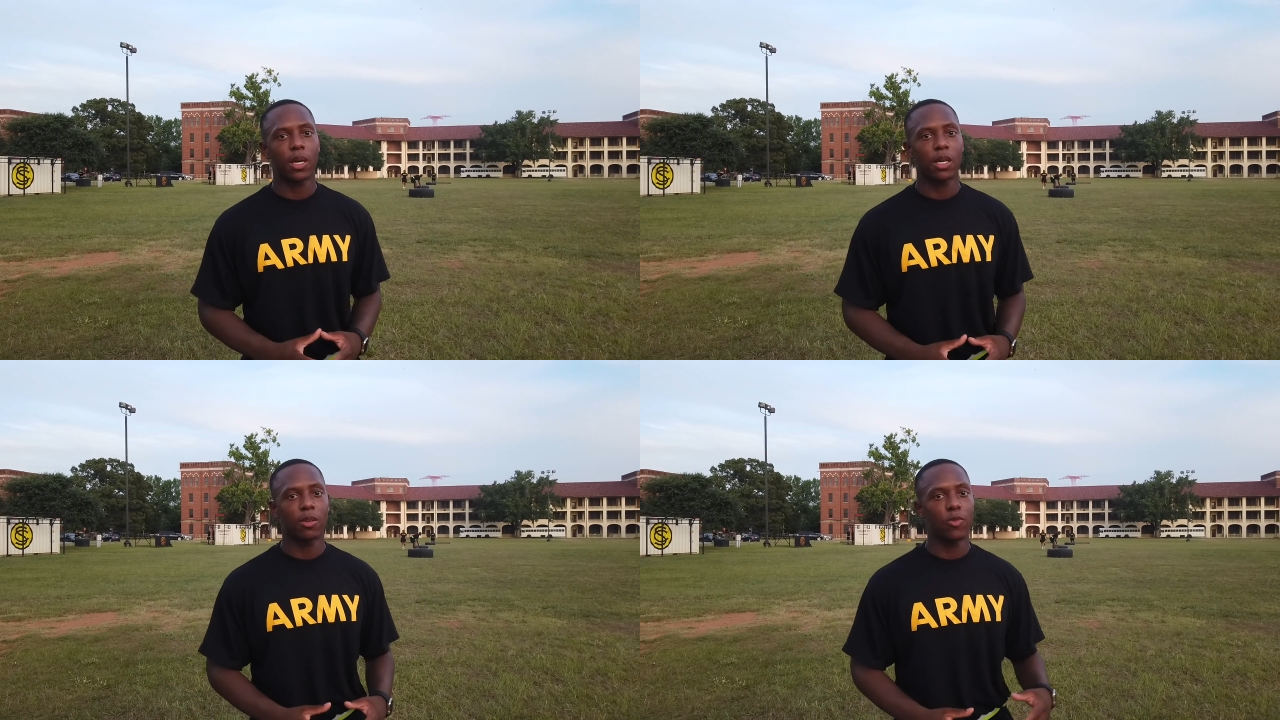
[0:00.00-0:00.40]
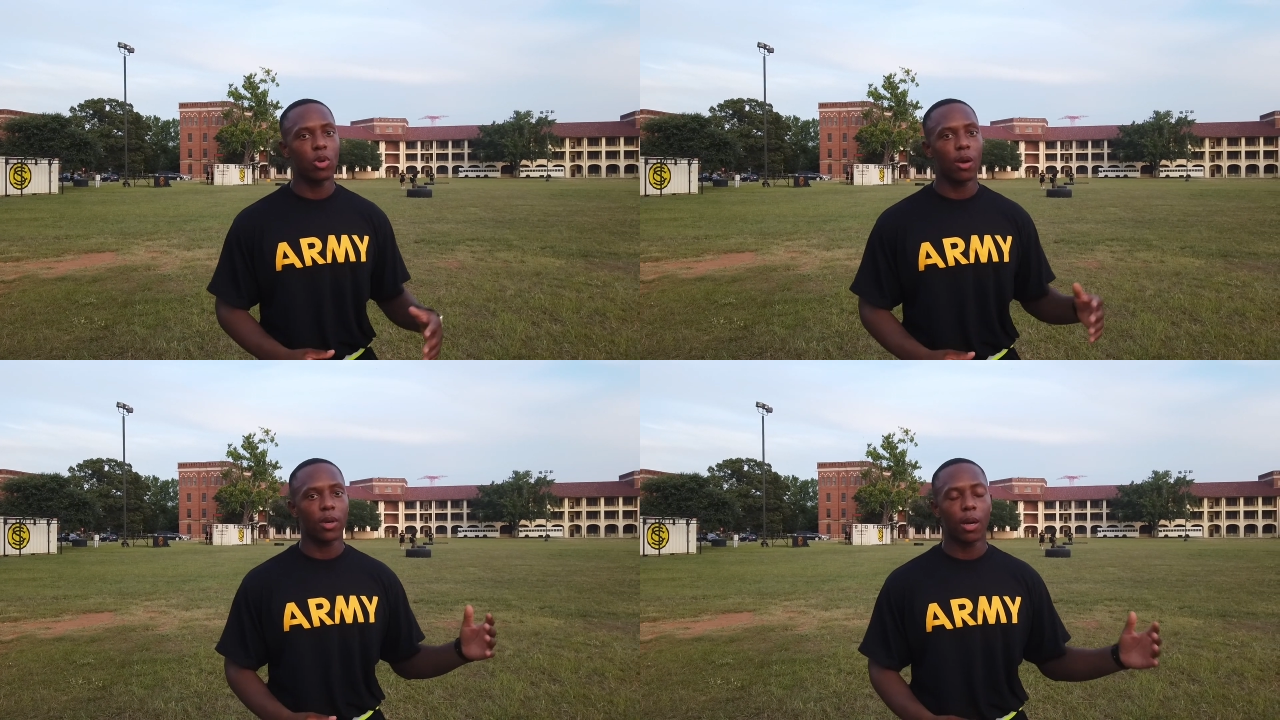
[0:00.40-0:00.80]
because if
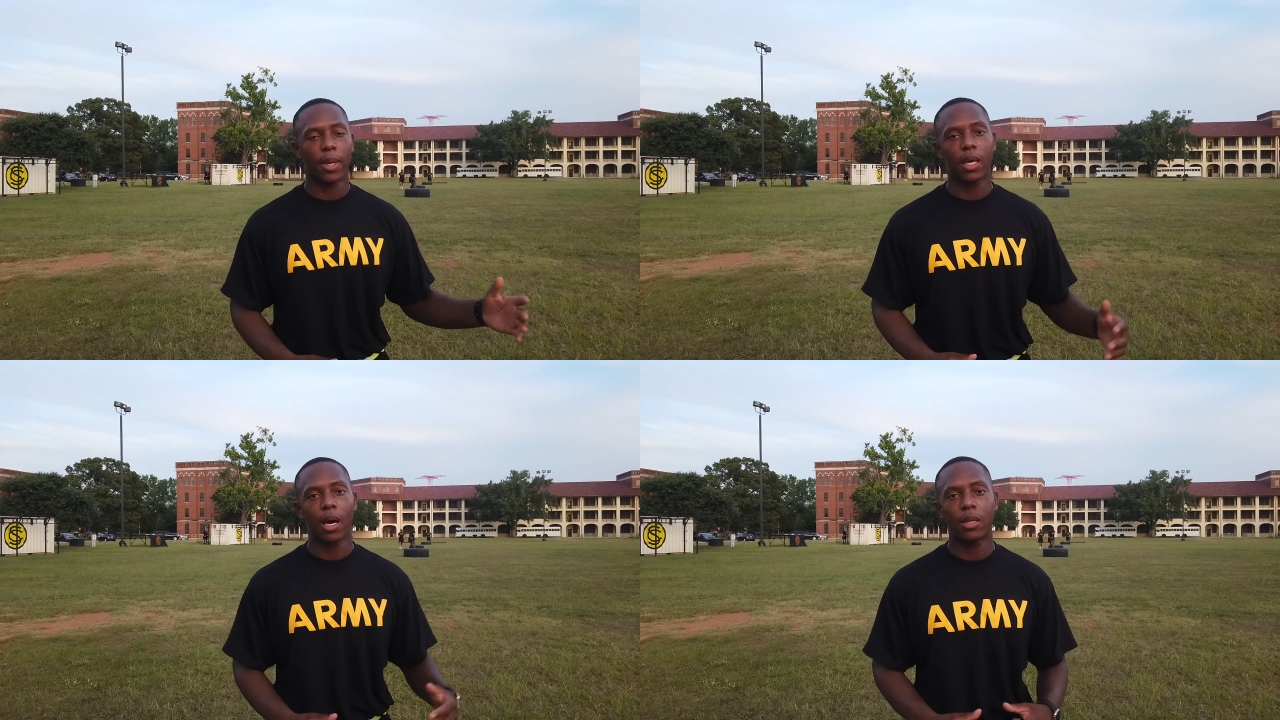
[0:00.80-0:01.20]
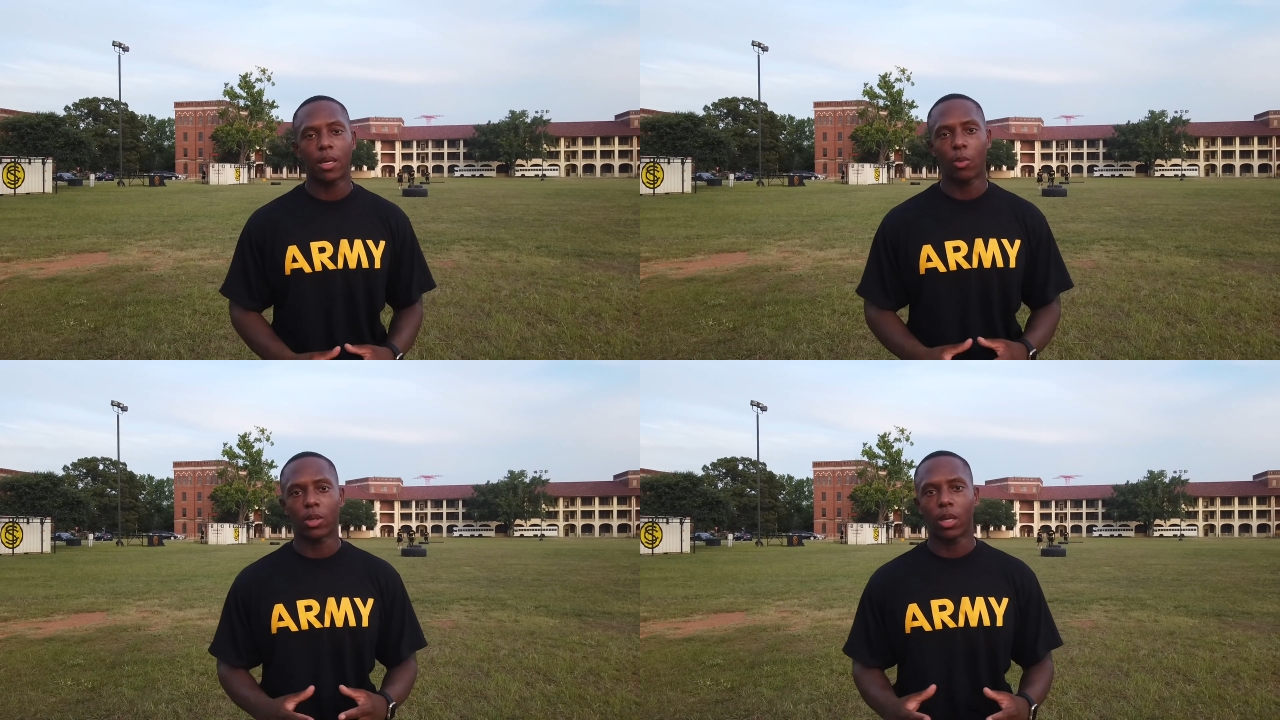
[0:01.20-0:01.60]
you ever come in
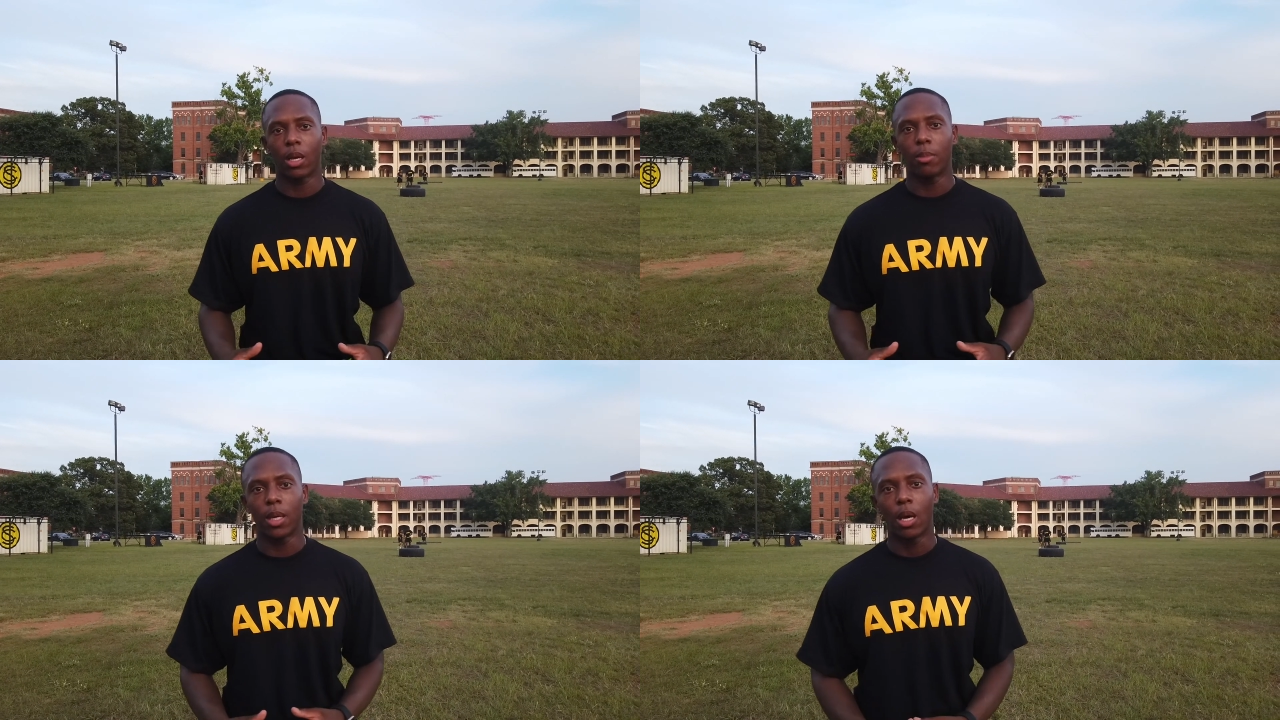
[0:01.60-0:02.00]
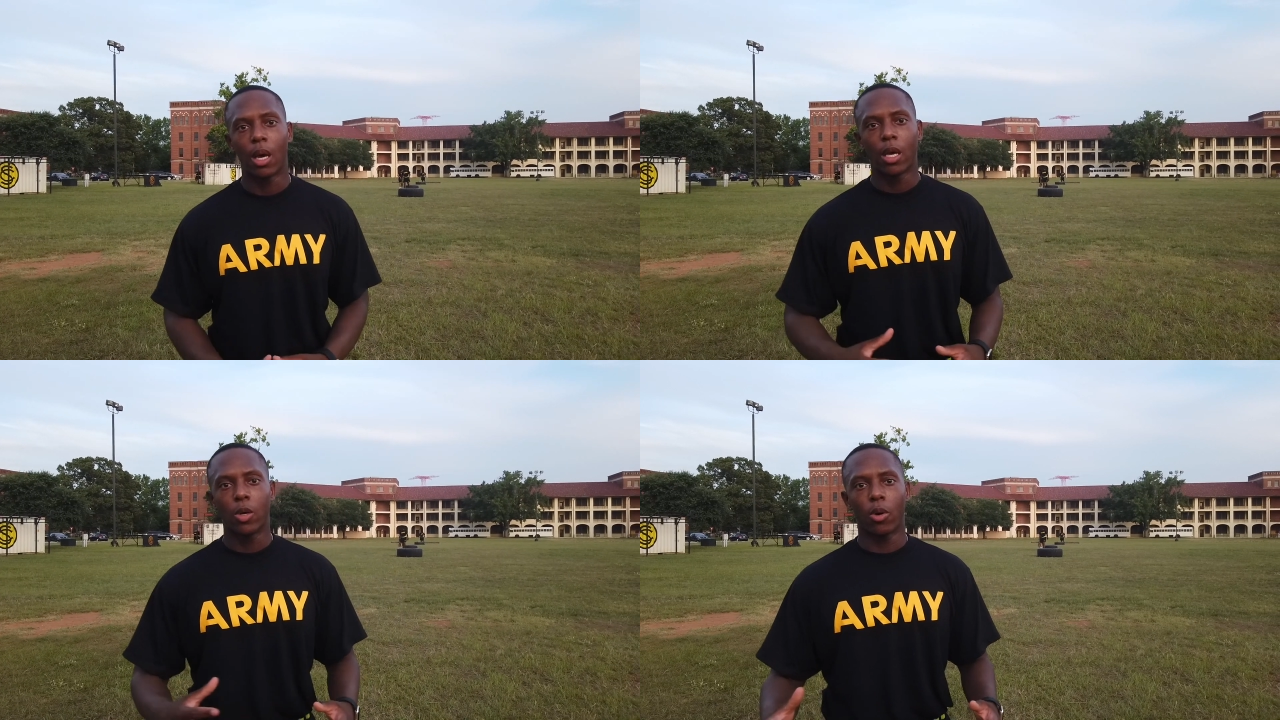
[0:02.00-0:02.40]
contact with the enemy,
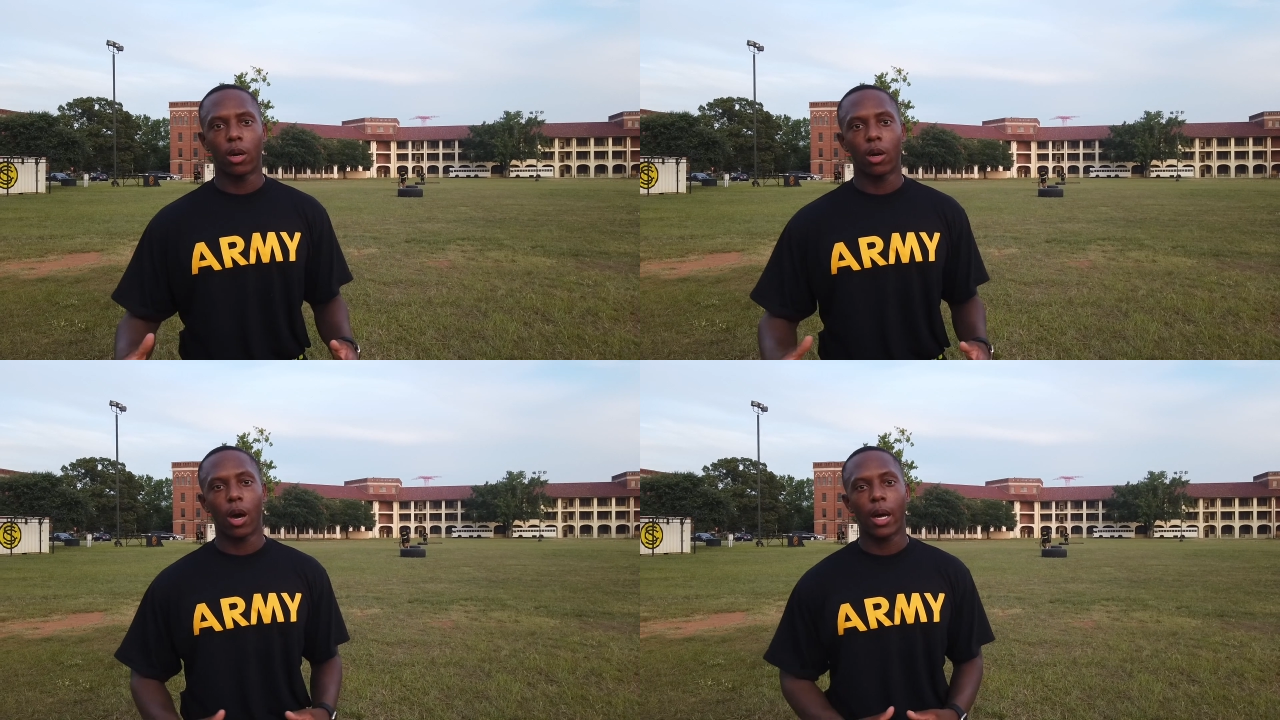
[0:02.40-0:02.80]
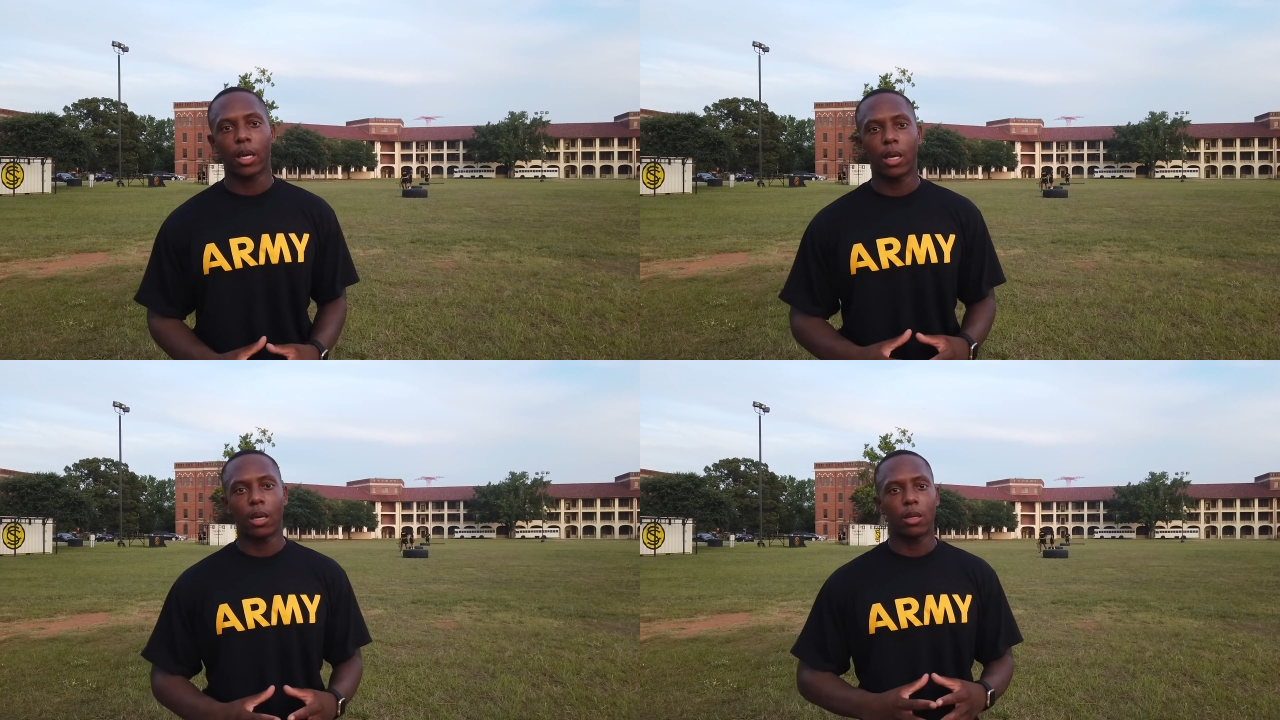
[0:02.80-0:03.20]
you want to know how
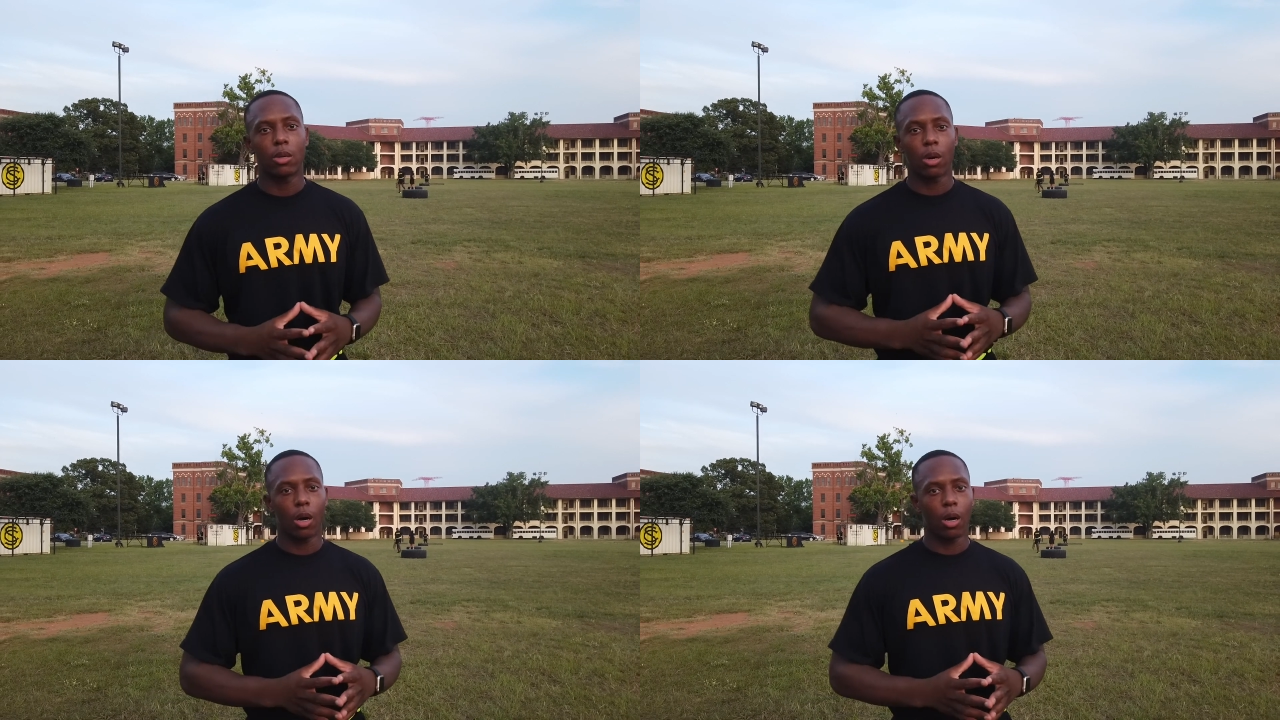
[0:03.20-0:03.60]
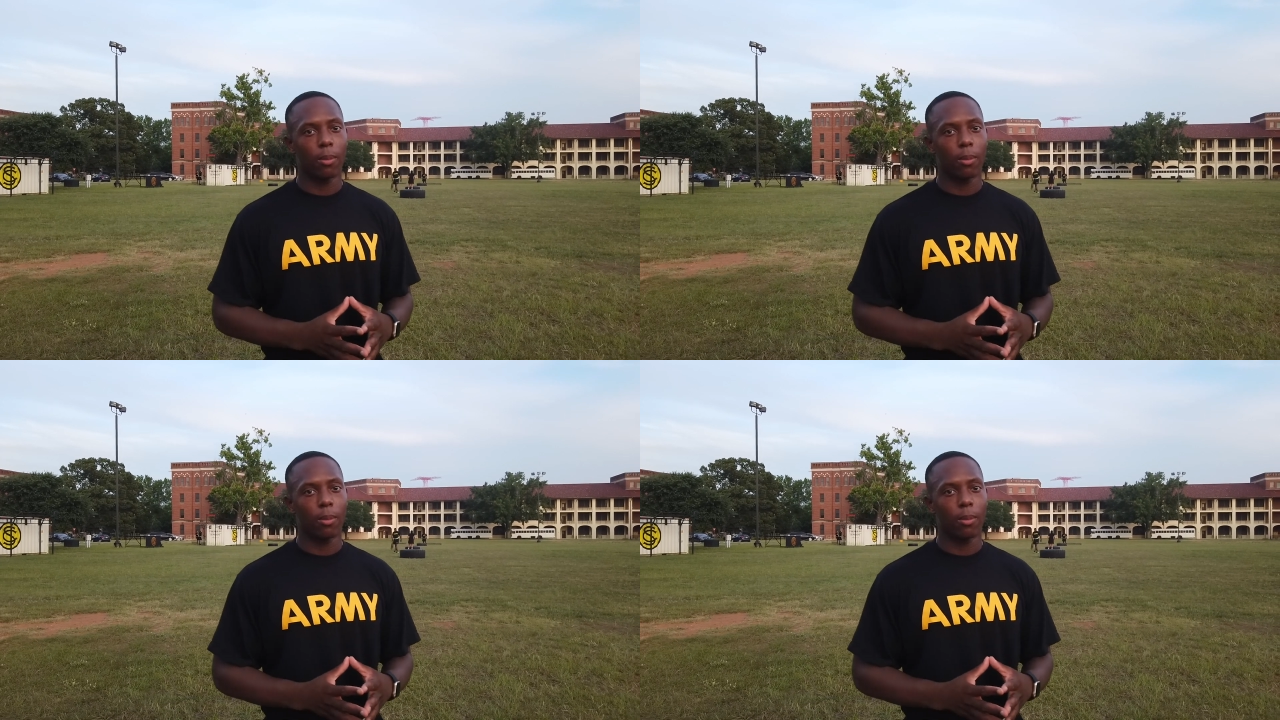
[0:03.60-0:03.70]
to get your